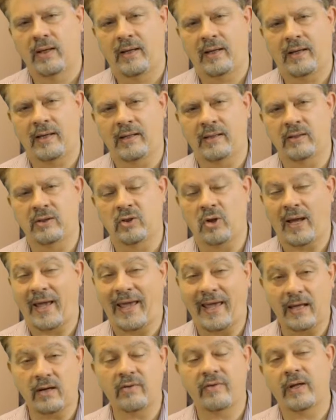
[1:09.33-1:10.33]
And to
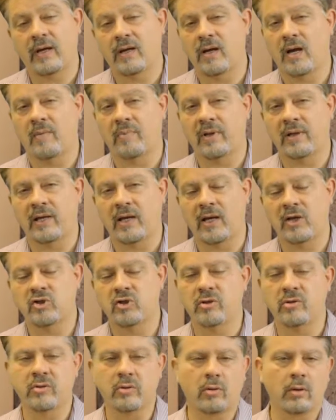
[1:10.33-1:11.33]
handle that
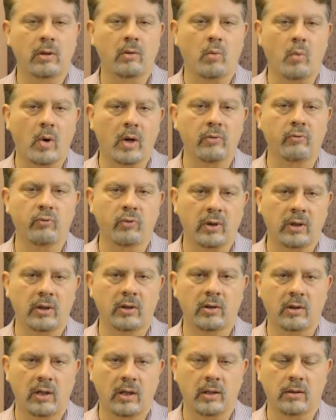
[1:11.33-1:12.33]
complication, there's only one really
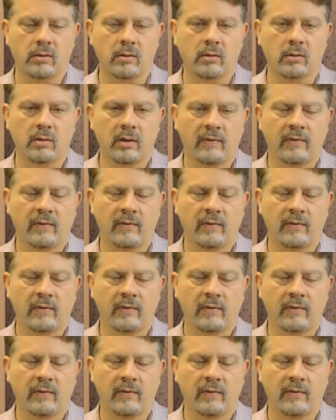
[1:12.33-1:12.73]
good answer,